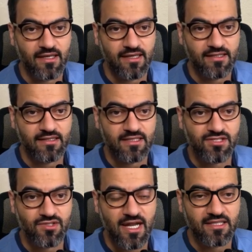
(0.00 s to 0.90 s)
and then
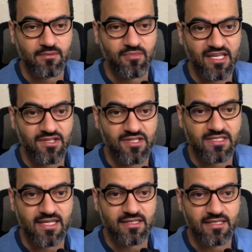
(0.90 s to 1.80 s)
extract the
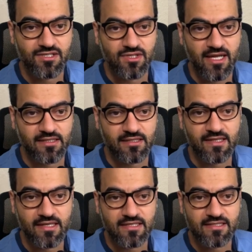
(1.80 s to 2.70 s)
pages and extract the
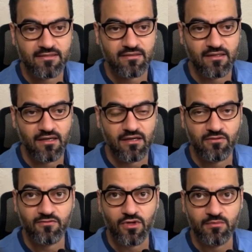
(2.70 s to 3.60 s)
text
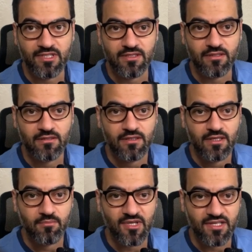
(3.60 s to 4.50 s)
from the
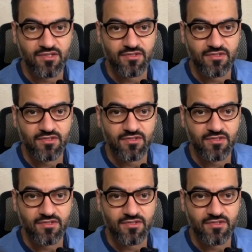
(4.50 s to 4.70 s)
page.